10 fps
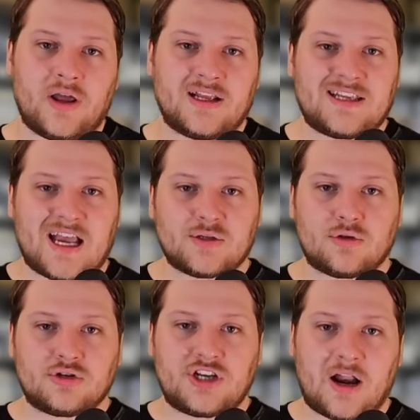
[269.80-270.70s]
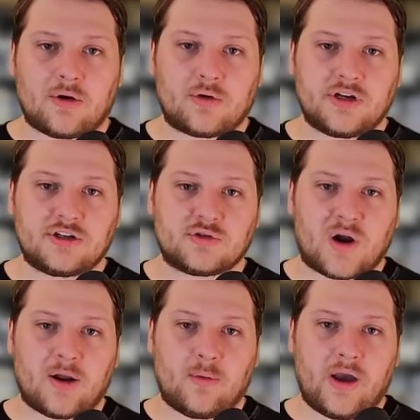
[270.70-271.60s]
attacks with her Shadow creatures
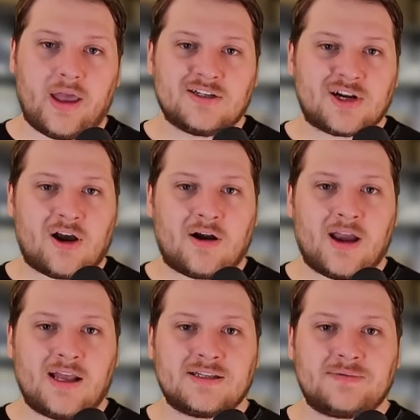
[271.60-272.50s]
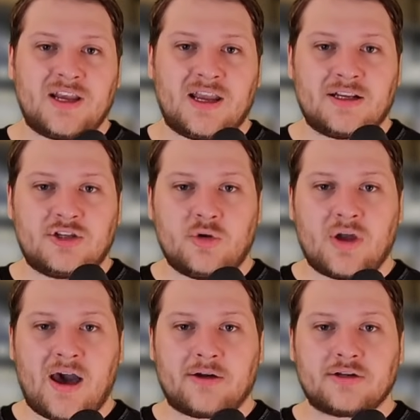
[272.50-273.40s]
right away. Chikara ends up taking 2
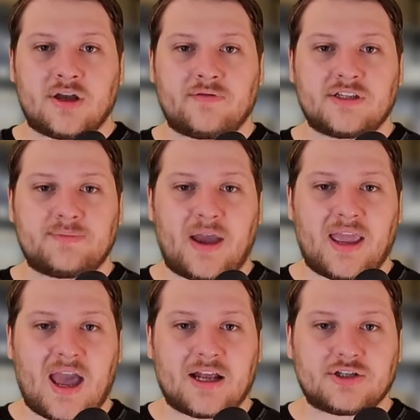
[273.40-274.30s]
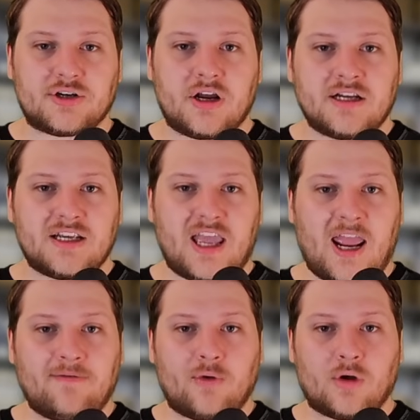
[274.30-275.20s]
counters off his Spike Hatcher to
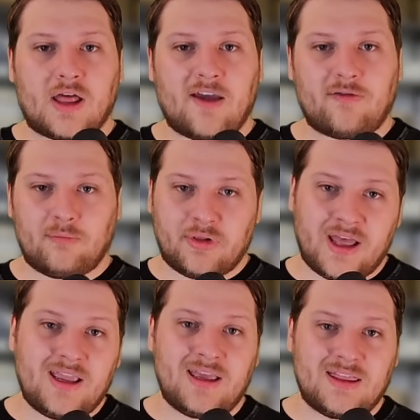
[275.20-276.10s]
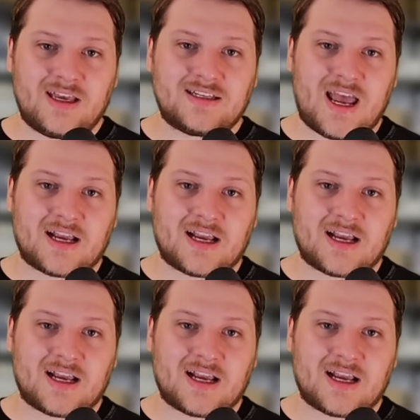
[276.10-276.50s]
gain 4 life, blanking the attack